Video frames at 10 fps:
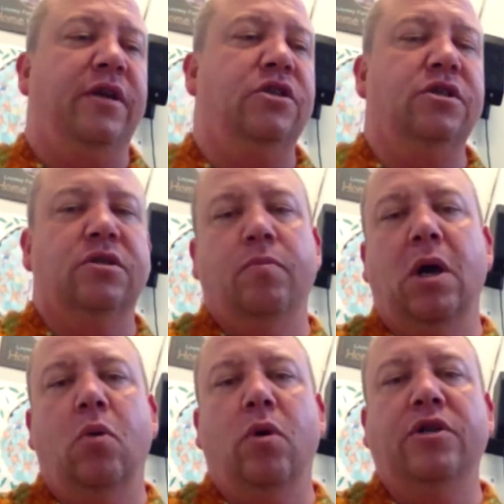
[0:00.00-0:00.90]
Each is
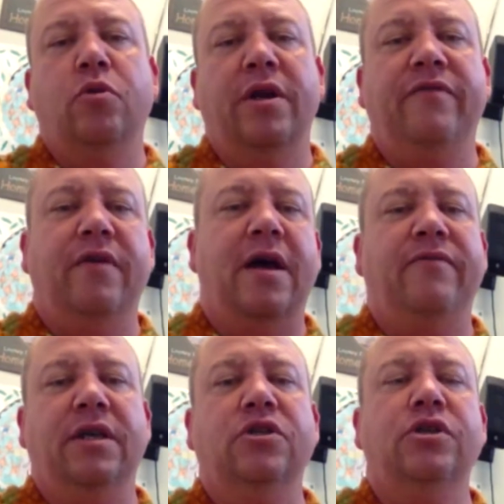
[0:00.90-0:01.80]
about 125
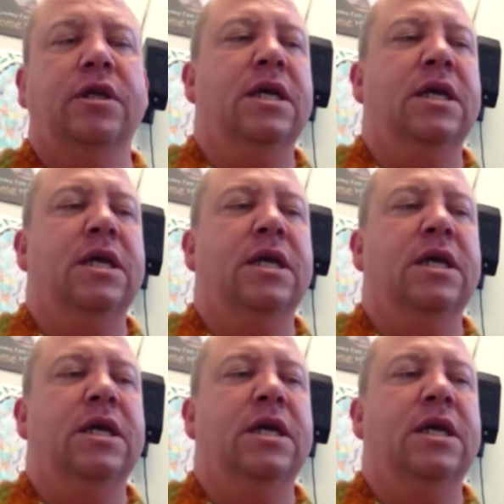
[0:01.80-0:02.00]
each.